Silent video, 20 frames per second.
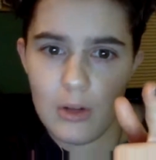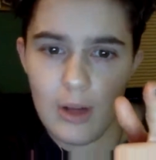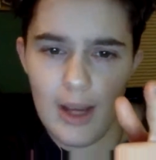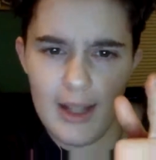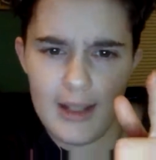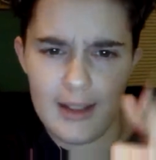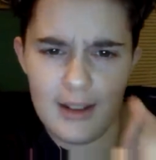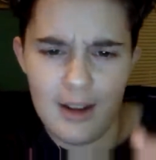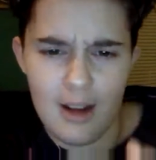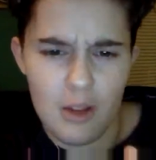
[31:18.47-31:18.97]

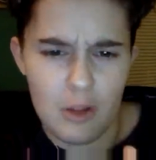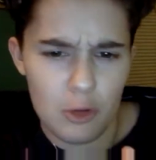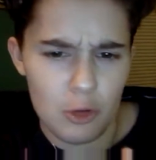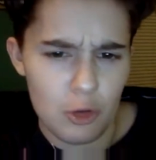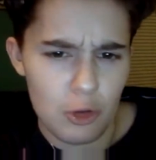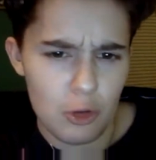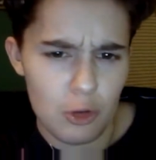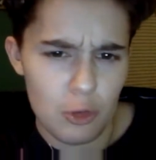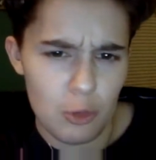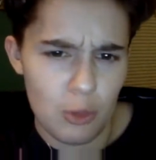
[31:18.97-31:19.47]
And another
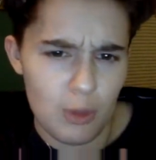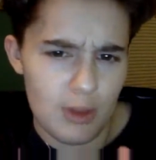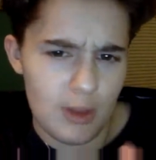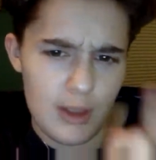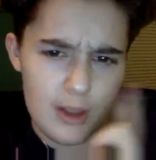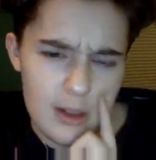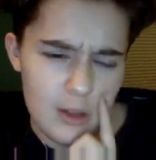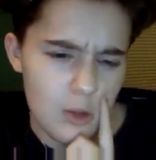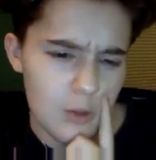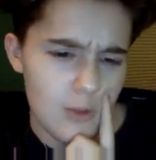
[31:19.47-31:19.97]
church one
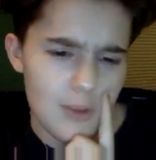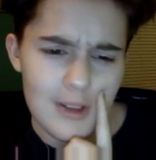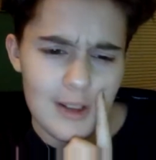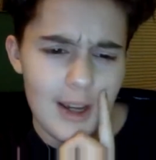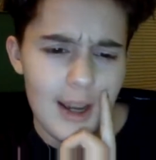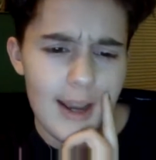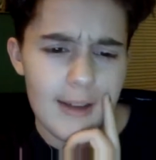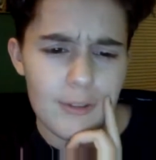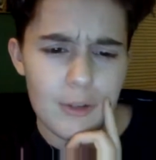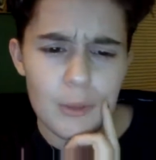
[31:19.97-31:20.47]
that I don't think
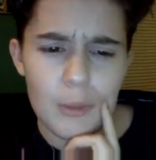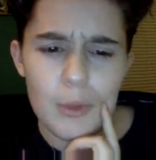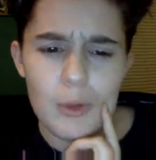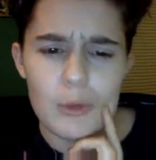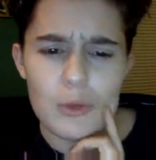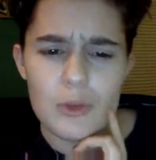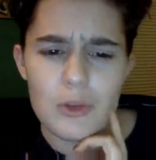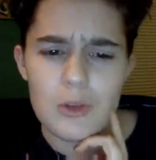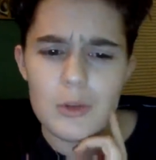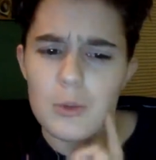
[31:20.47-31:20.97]
I ever
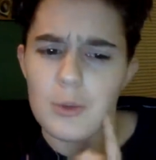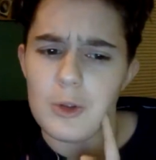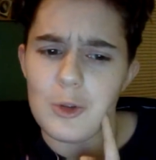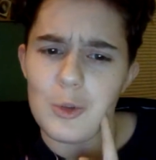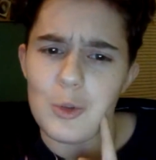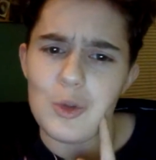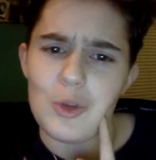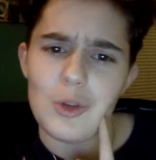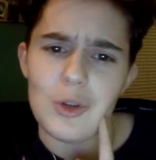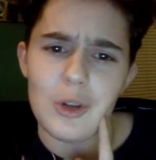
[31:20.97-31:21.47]
posted,
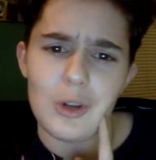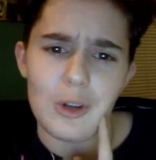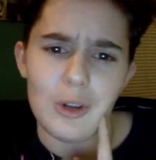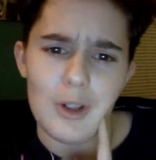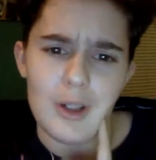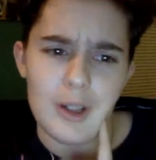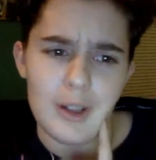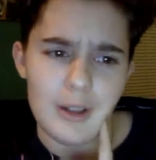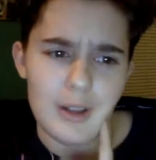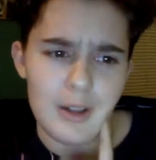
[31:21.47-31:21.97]
which was her
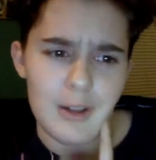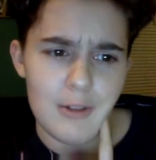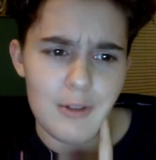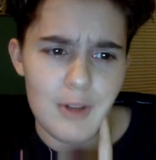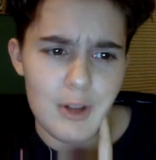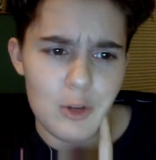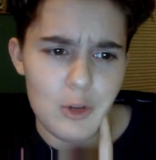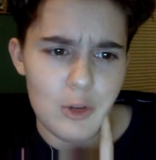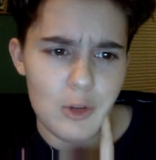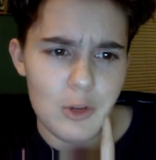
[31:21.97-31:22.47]
in a
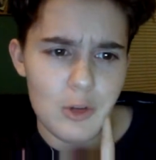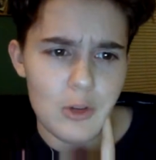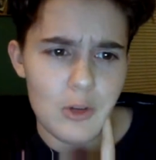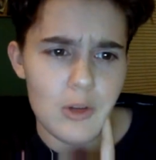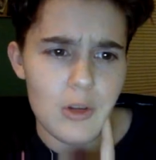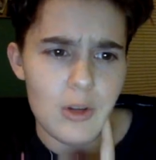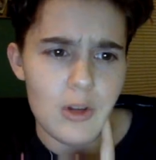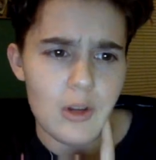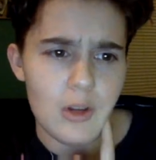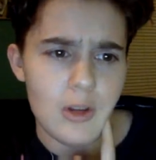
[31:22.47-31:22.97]
confessional.
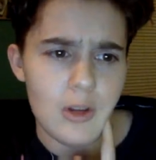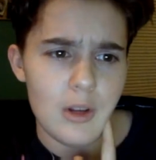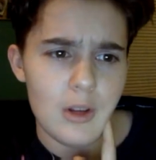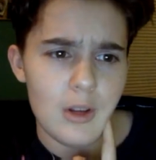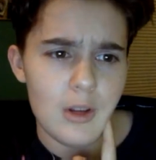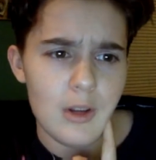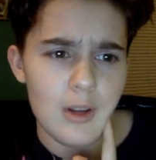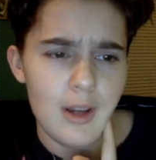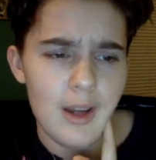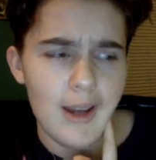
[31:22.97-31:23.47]

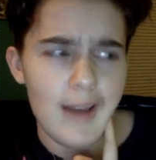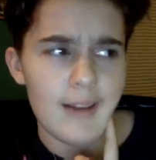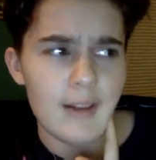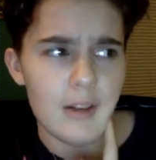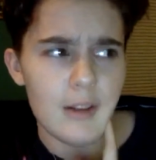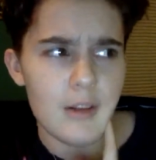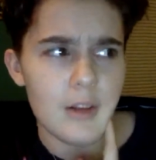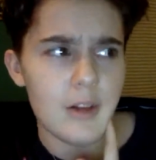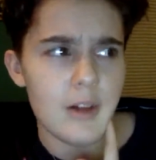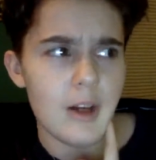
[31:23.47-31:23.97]
Had
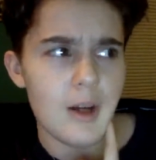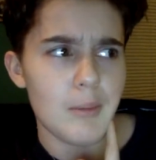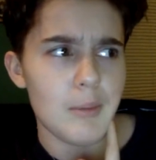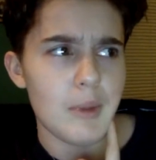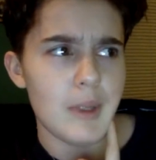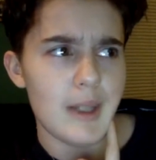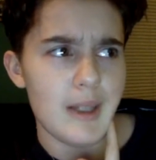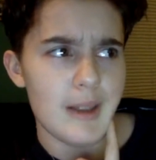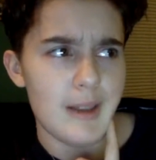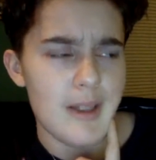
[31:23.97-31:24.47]
to look up,
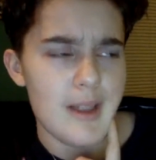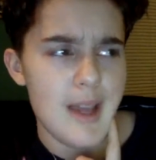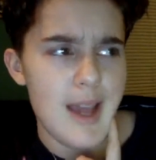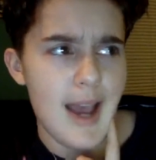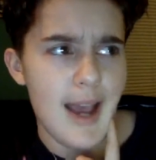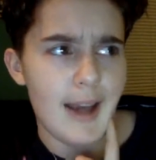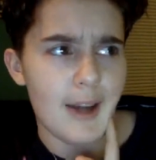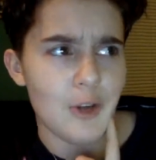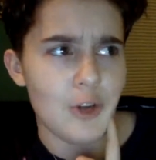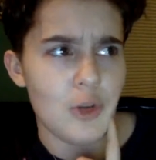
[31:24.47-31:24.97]
like, the
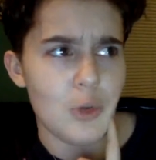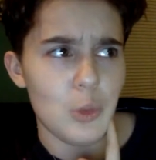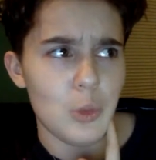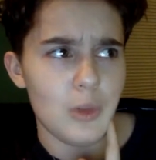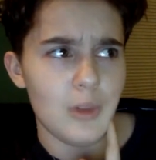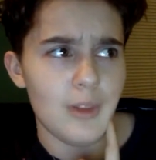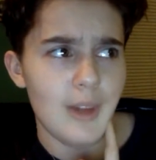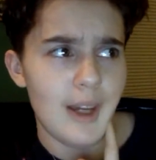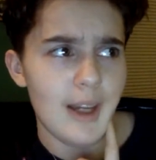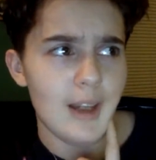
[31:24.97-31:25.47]

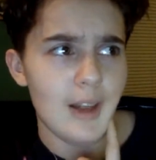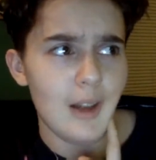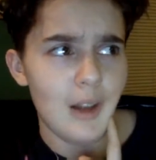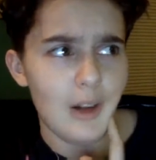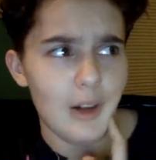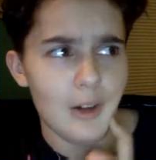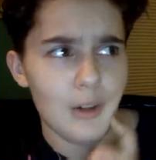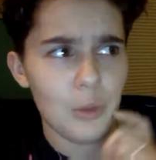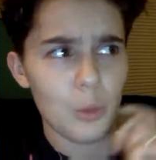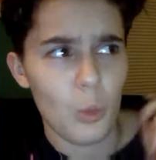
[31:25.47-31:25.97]
actual
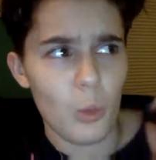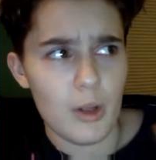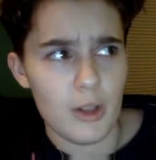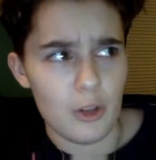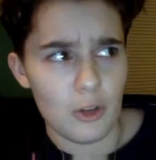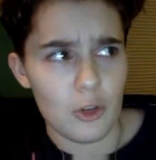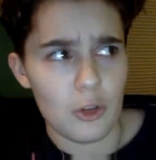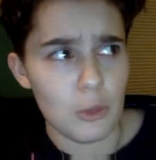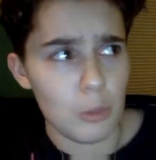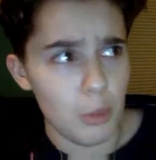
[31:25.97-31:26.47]
dialogue of what
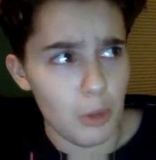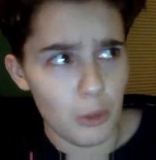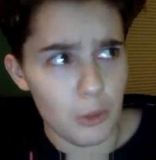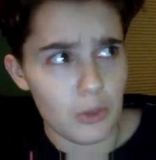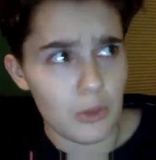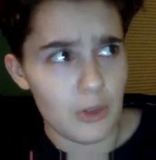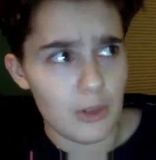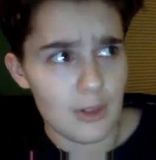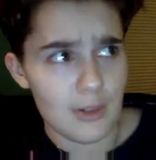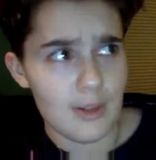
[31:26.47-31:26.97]
you're
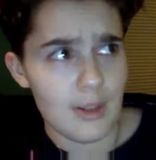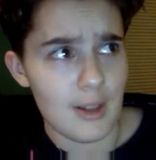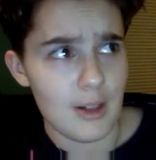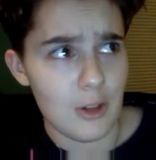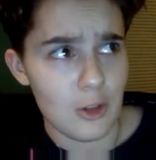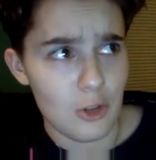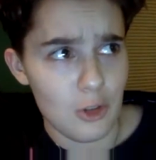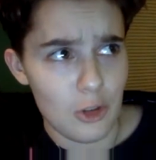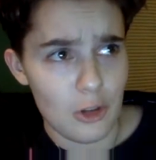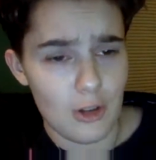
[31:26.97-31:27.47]
supposed to say
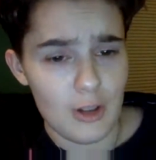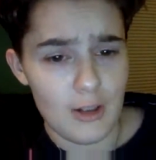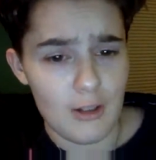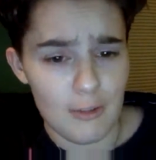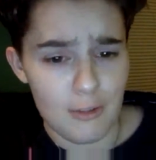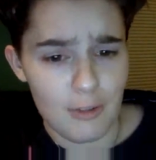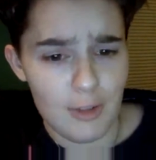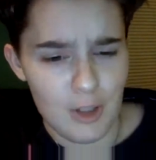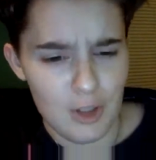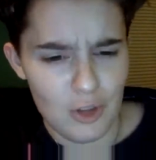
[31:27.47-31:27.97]
to start
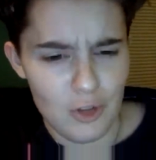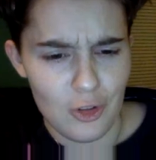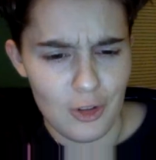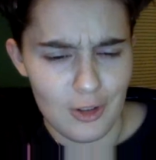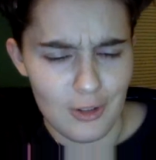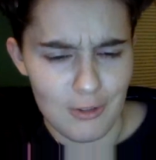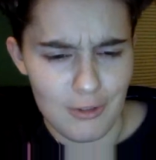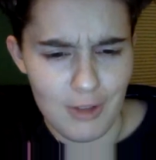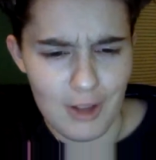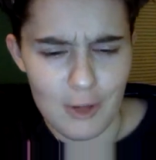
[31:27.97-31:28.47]
and finish a
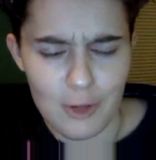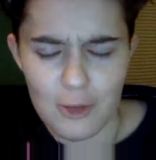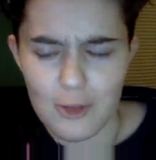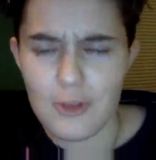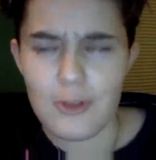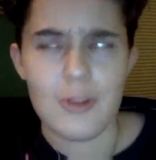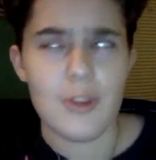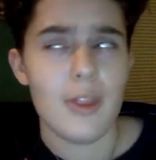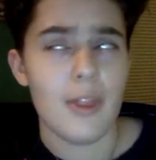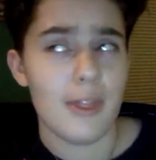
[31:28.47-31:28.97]

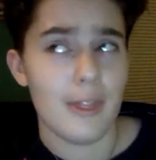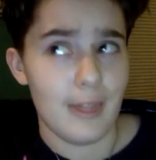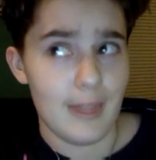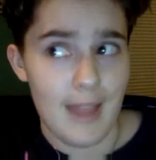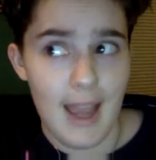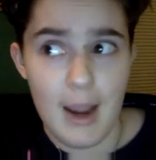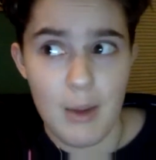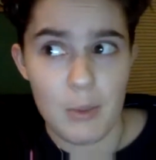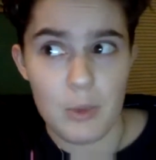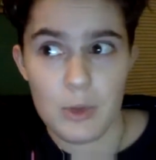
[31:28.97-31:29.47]
confessional.
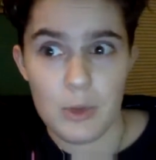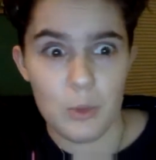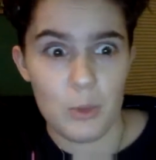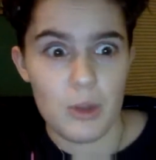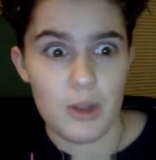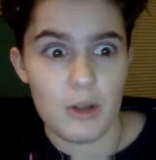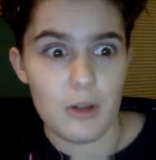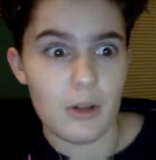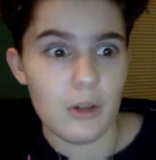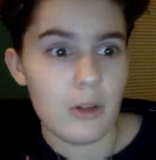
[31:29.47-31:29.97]
That was
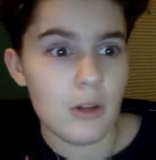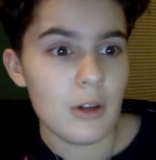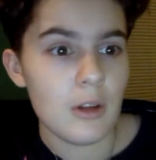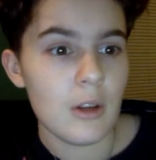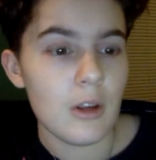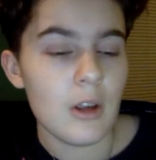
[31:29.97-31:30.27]
weird.